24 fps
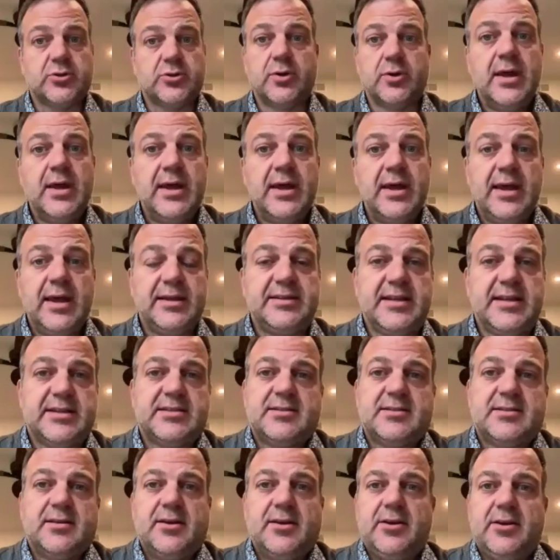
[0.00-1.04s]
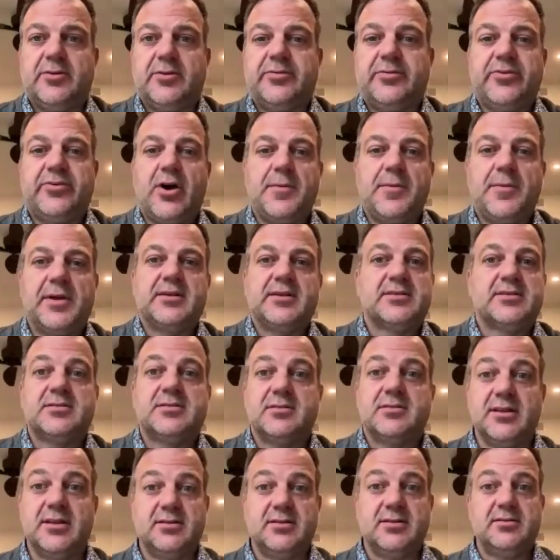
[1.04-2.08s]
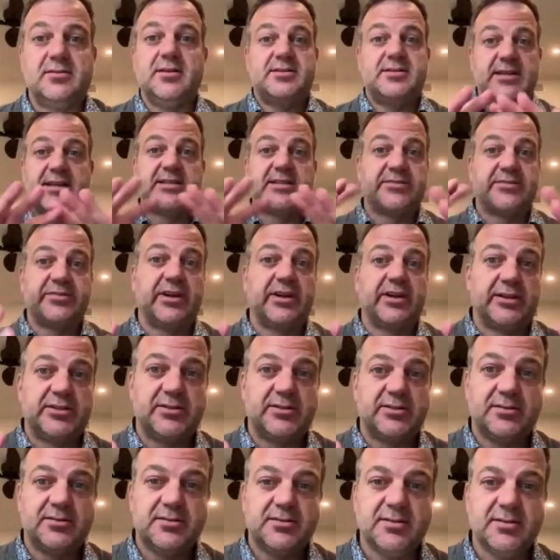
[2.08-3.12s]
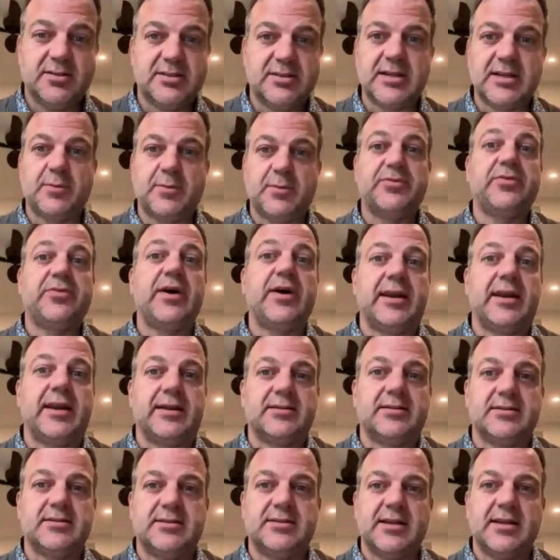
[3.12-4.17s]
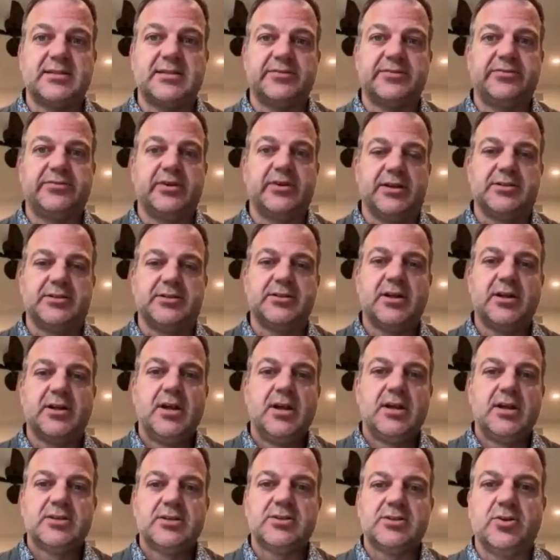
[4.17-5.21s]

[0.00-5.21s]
Yeah, for sure. It takes, farming takes a village. It's the same with finance. It takes a village.